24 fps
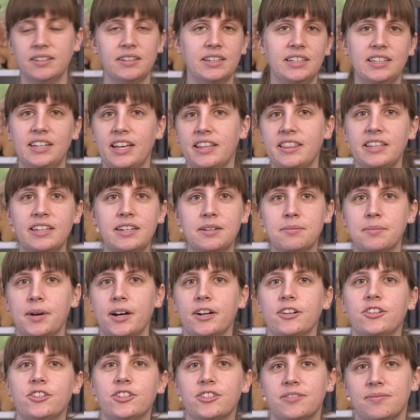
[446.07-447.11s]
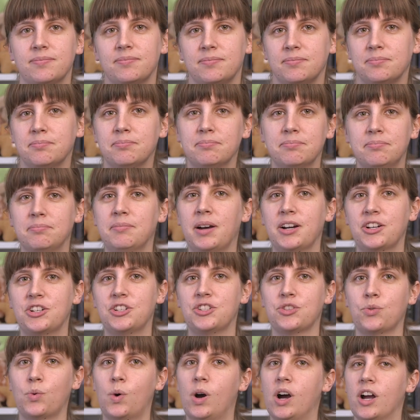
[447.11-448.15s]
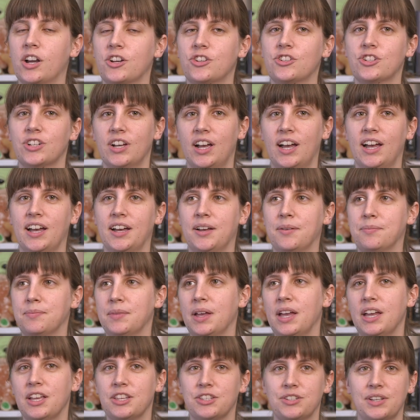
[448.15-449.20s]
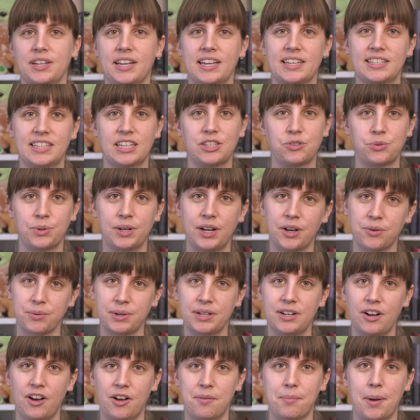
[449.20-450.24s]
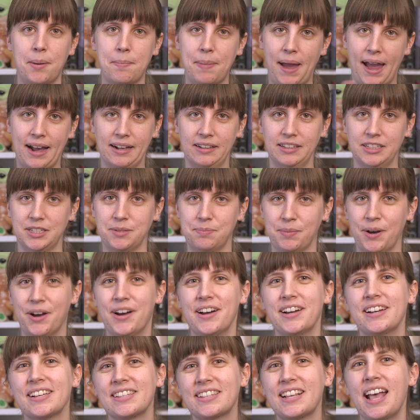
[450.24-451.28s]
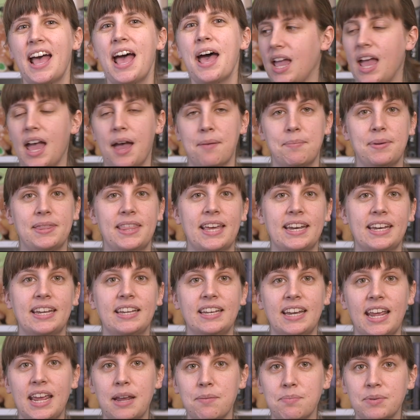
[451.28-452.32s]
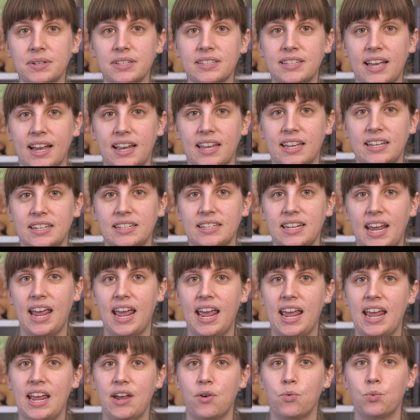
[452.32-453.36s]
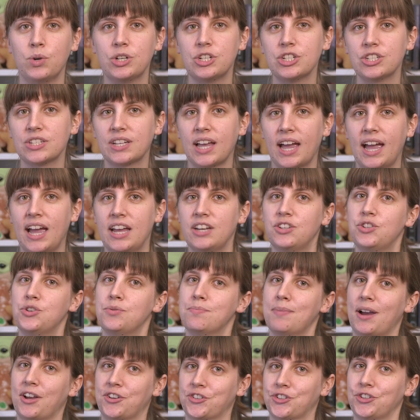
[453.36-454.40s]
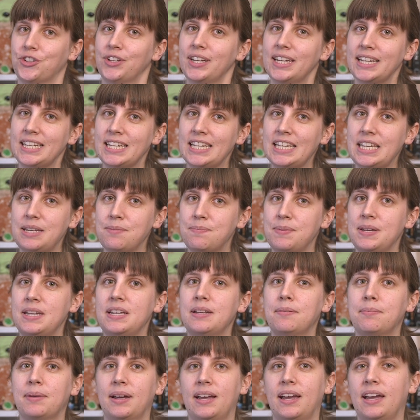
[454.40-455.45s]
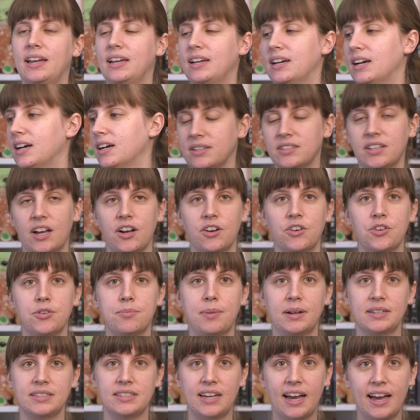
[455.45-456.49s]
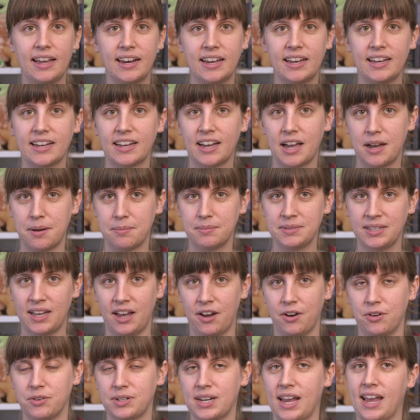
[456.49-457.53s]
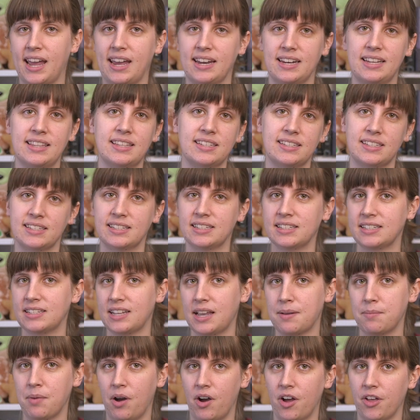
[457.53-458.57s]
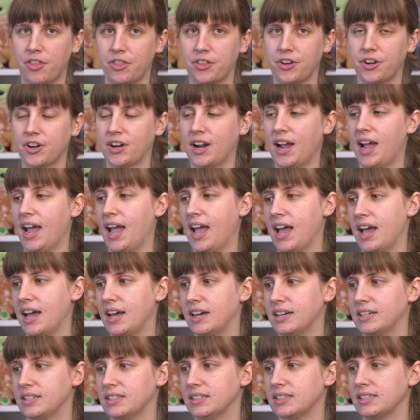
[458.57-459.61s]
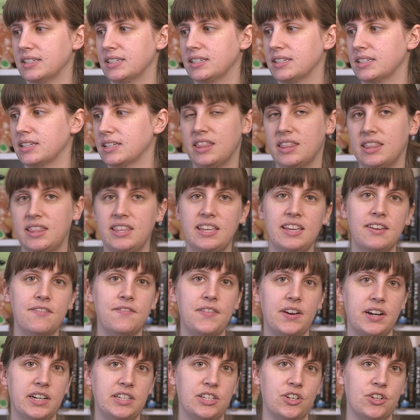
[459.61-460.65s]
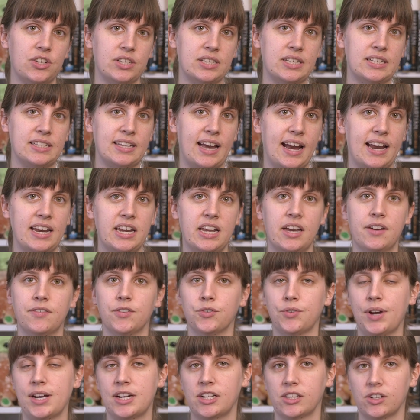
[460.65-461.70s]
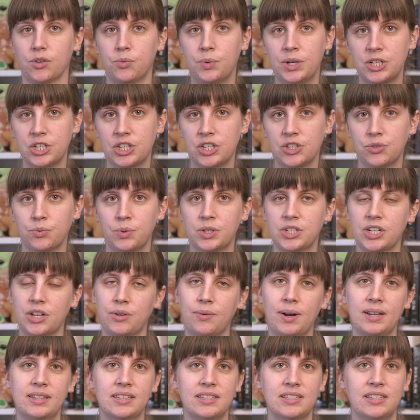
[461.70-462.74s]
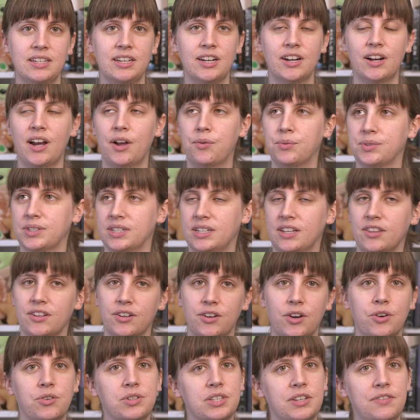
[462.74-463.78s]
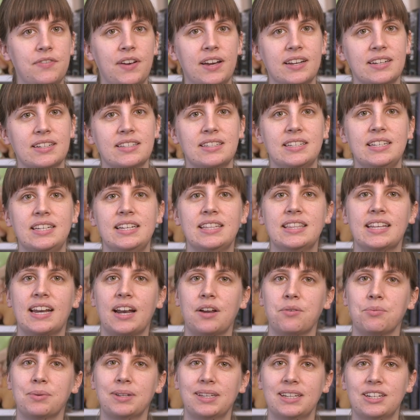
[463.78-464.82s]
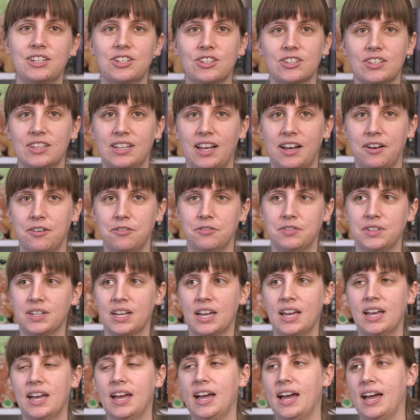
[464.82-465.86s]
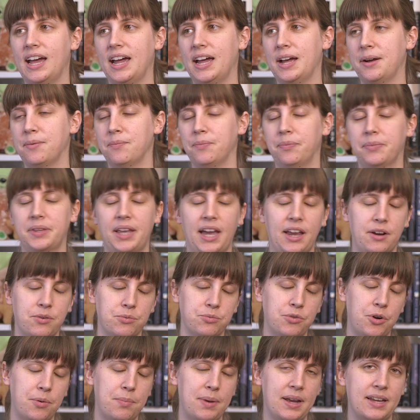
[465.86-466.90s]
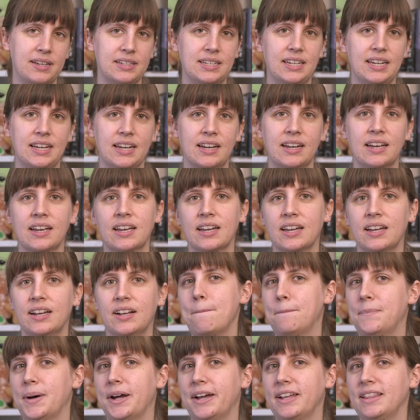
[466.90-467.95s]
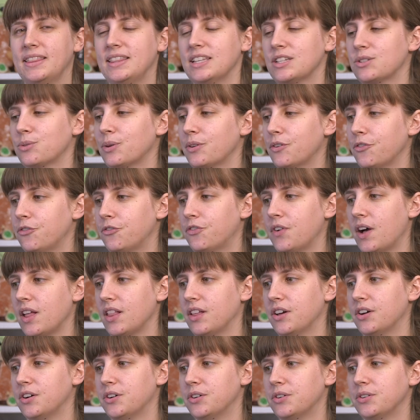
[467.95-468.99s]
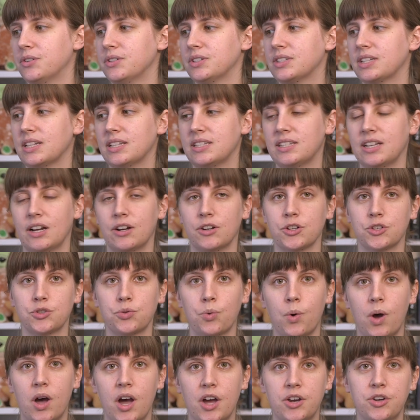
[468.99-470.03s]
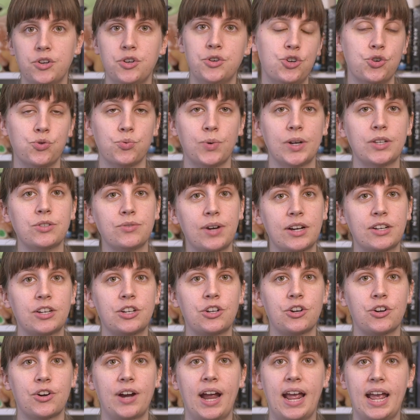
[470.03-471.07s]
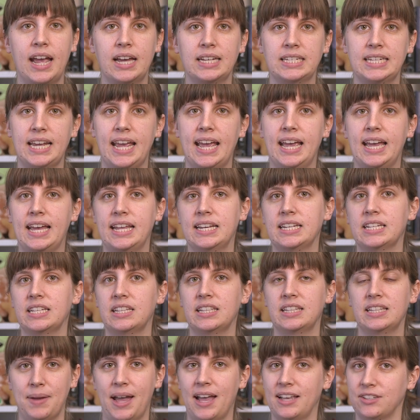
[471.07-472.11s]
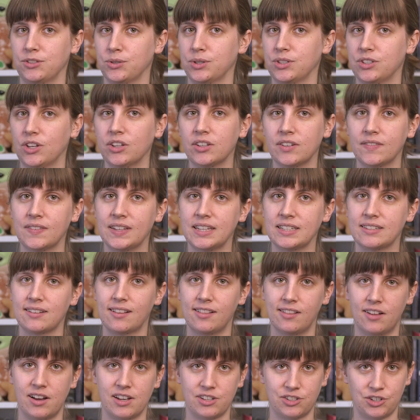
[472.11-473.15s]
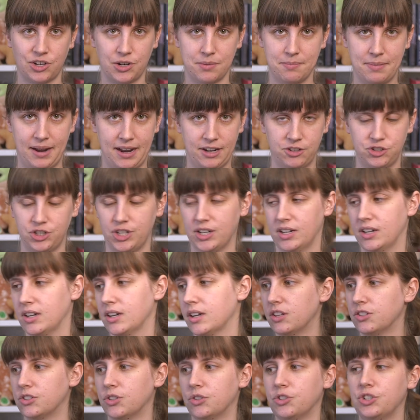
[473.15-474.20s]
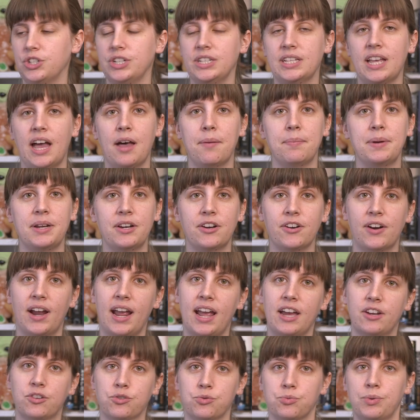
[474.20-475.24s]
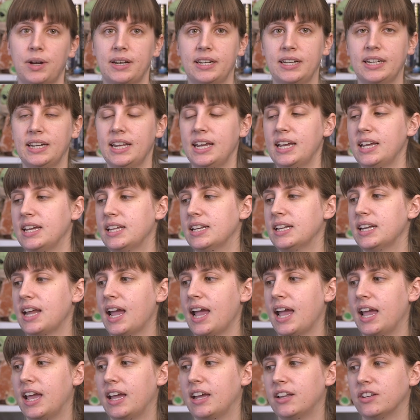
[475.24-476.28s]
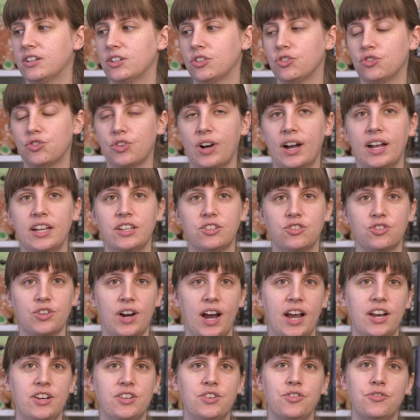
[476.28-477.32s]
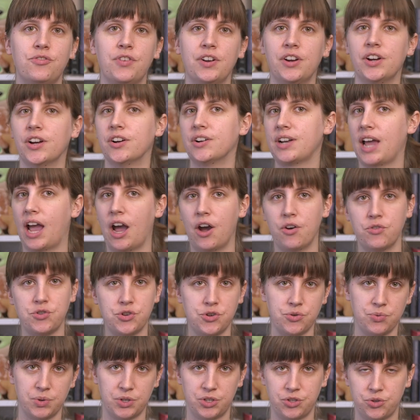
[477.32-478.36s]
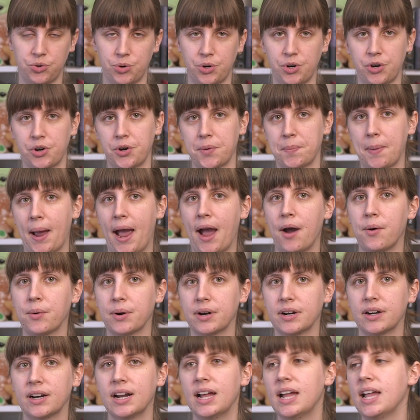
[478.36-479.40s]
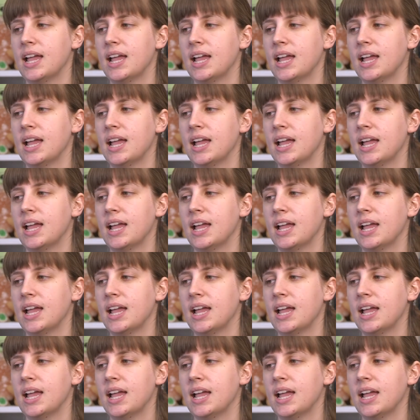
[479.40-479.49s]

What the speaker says: nothing in March. March is a wash, so I guess that's when I'll read all my backlist books. But then on April 2nd, A Witch's Guide to Magical Innkeeping by Sangu Mandana comes out, and this is the same author as The Very Secret Society of Irregular Witches, which I read this year and was another cozy fantasy that I really just loved. Kind of romantic, but this one follows Sarah Swan, who resurrected her aunt and as a result of this lost her magic. So she's helping her aunt run an inn and is trying to figure out how to restore her power.